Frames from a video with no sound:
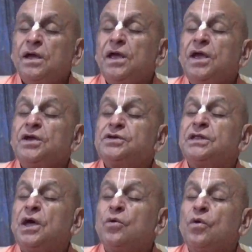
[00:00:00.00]
He is in
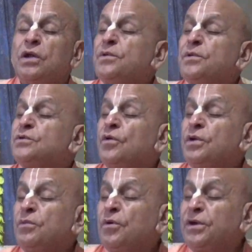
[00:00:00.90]
the role of his own
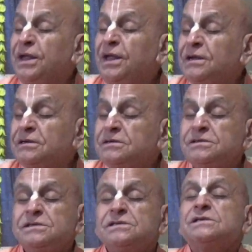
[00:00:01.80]
devotee
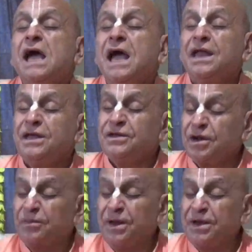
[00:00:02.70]
and he is
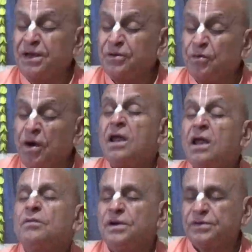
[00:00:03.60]
recommending to all
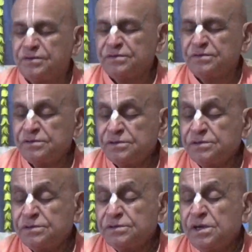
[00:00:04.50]
of us
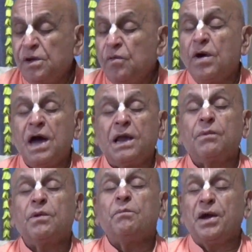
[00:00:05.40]
for
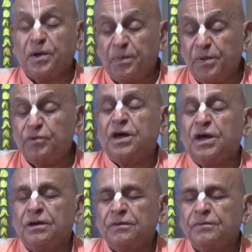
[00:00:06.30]
our better
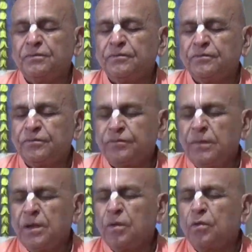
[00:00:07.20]
future,
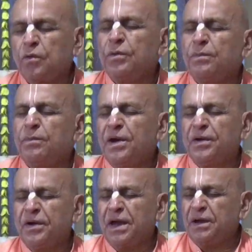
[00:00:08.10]
good,
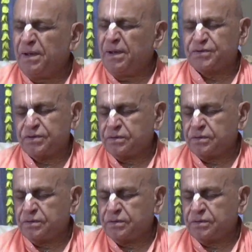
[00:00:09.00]
better and best.